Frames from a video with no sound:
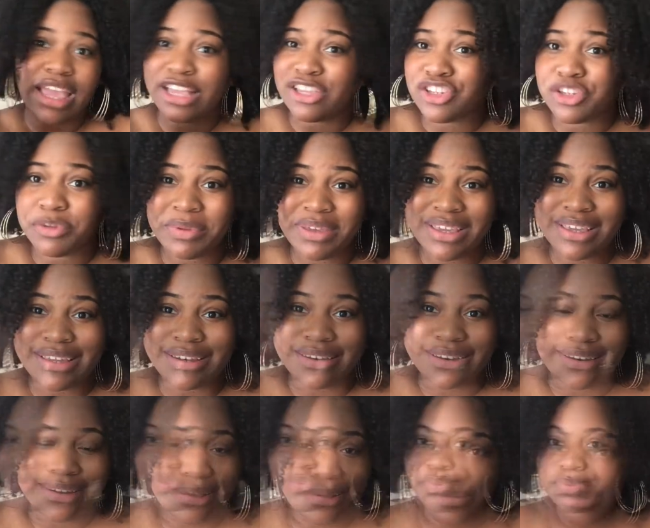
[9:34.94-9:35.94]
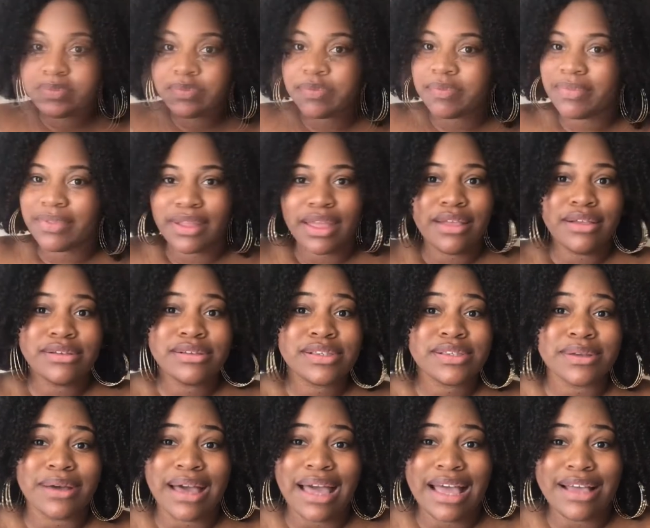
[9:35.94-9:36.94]
it should be good.
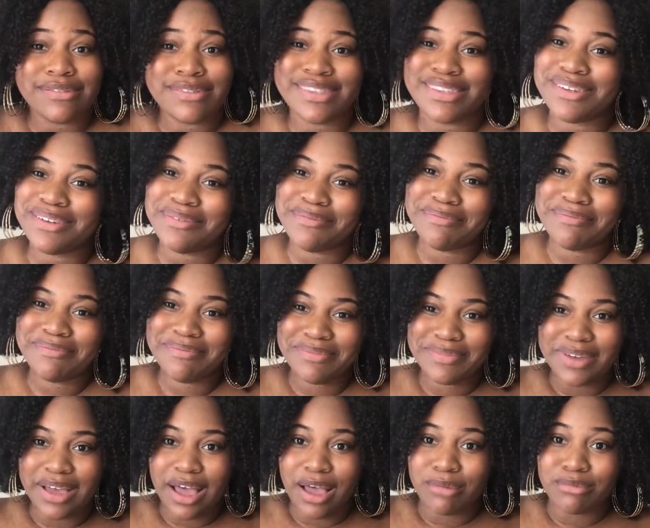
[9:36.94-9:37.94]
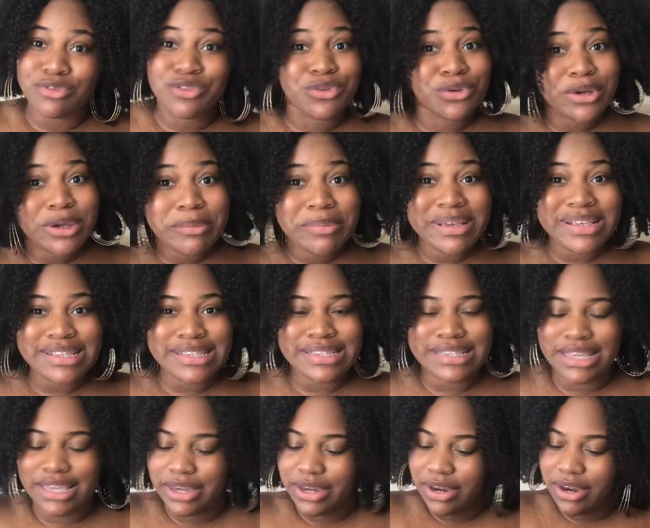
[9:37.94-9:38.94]
so I have some um, jewelry pieces
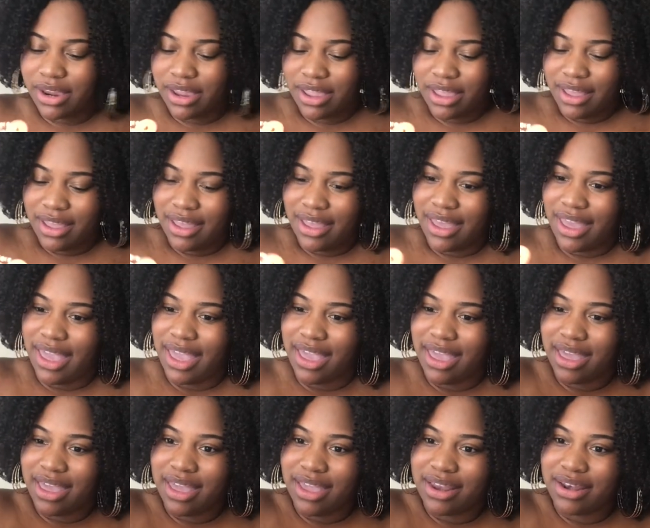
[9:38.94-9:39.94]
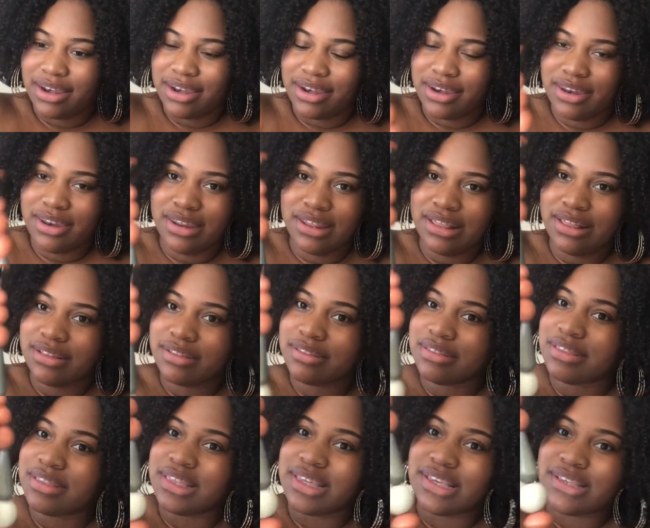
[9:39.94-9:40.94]
here. And
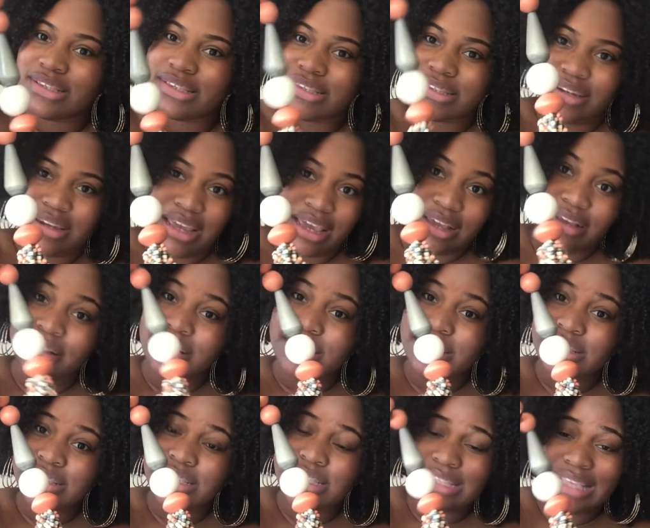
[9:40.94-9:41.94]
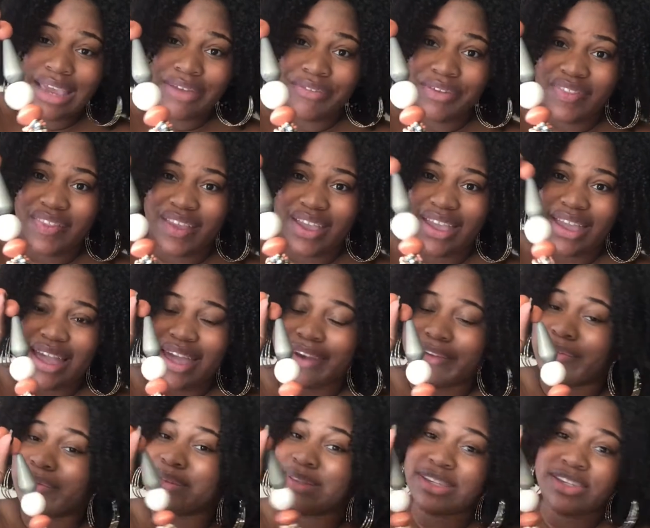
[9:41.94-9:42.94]
this necklace is everything. I got
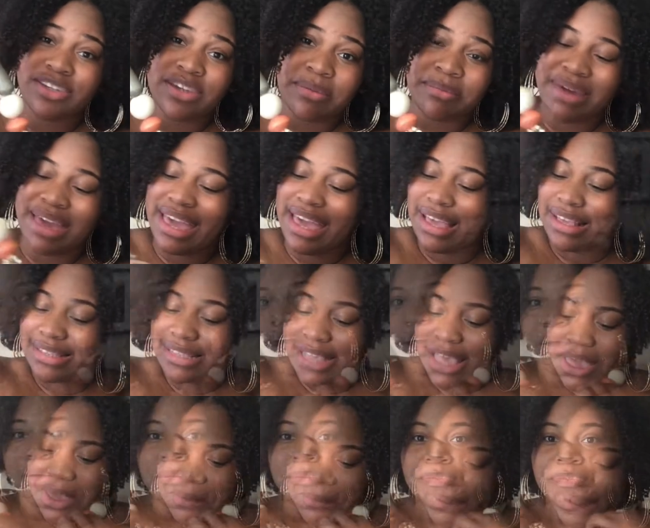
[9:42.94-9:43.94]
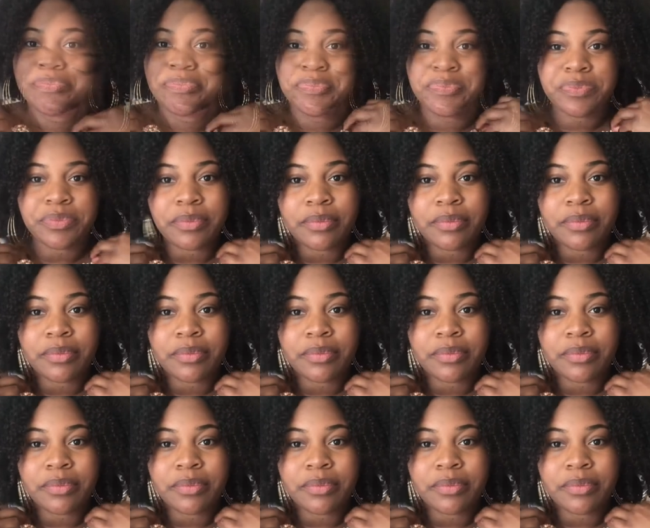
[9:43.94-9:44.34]
it from TJ Maxx. Um, when I,